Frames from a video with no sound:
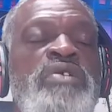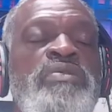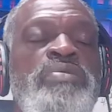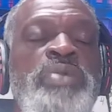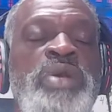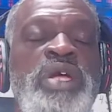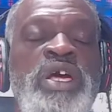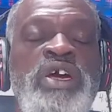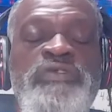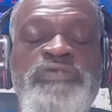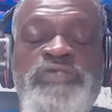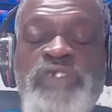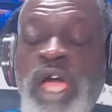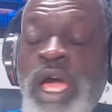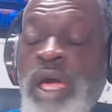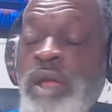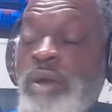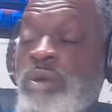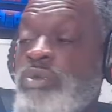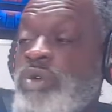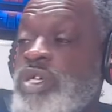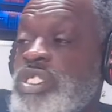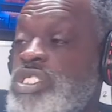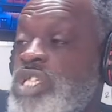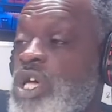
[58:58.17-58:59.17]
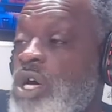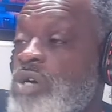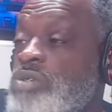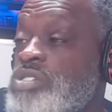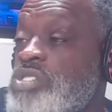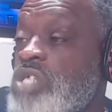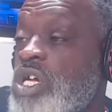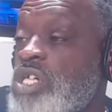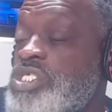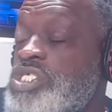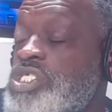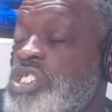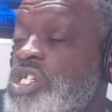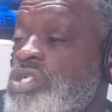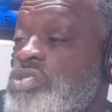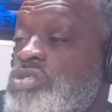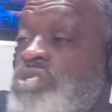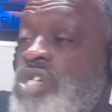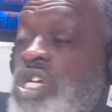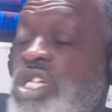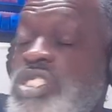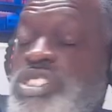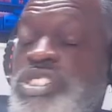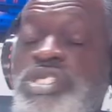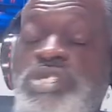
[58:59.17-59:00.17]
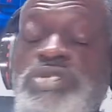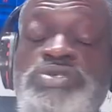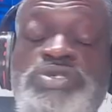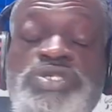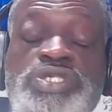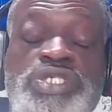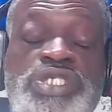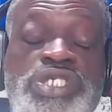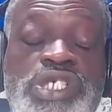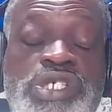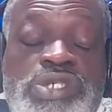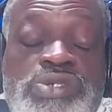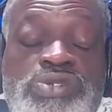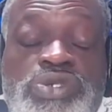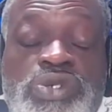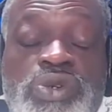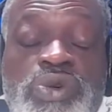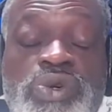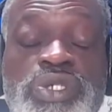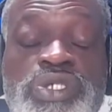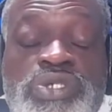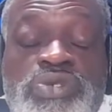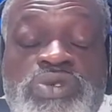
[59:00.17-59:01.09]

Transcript: their family. We toast our children, our children's children on to